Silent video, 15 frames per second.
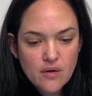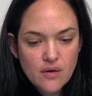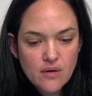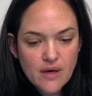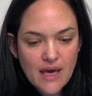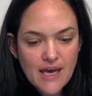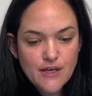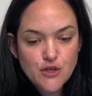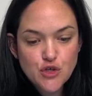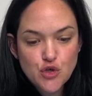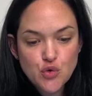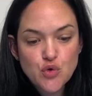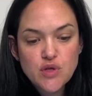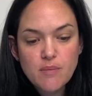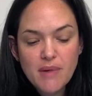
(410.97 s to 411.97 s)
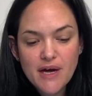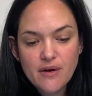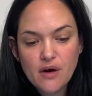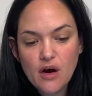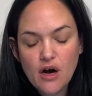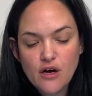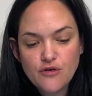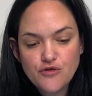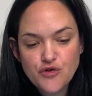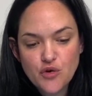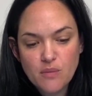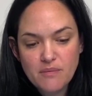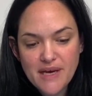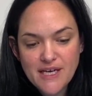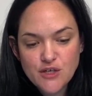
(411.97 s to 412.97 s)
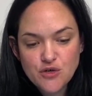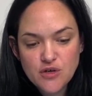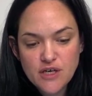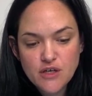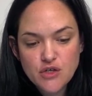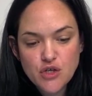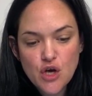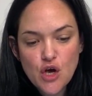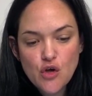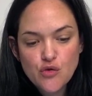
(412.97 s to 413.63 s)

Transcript: okay, to the mitochondrial matrix